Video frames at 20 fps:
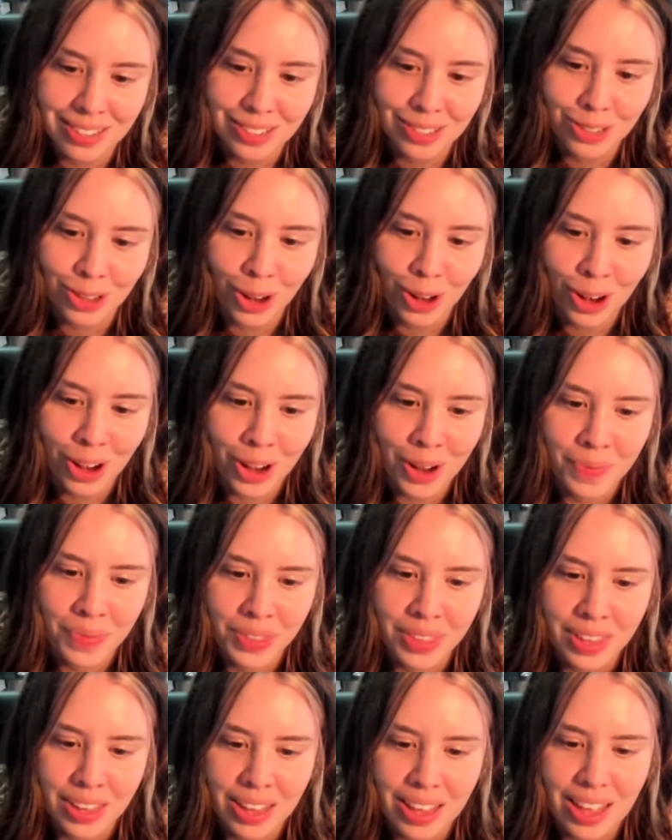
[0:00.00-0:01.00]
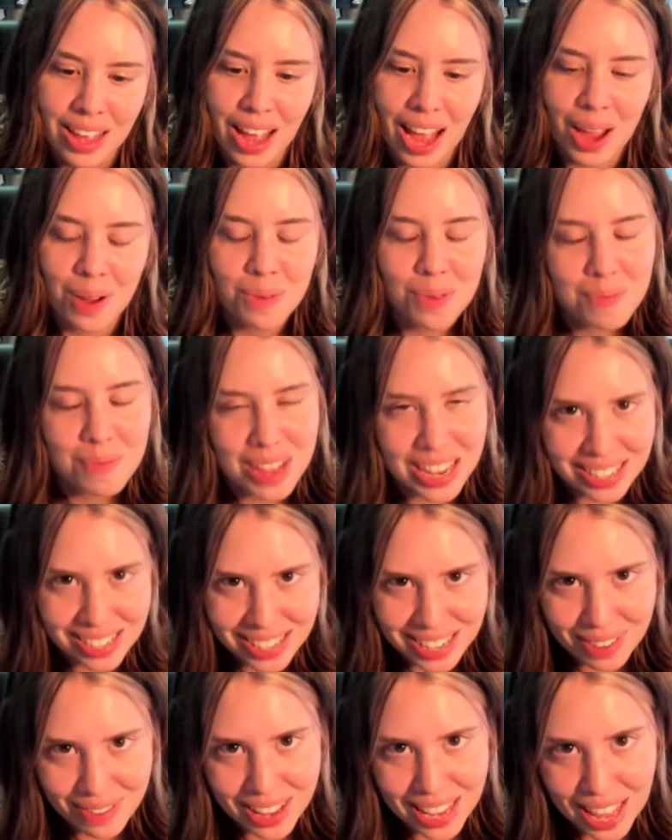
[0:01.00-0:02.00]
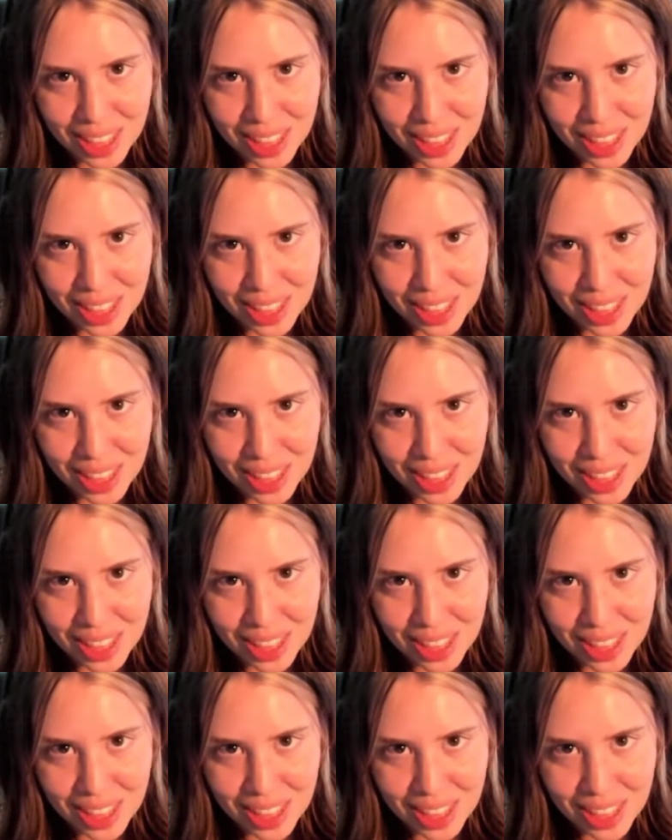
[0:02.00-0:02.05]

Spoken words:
So I will mention him again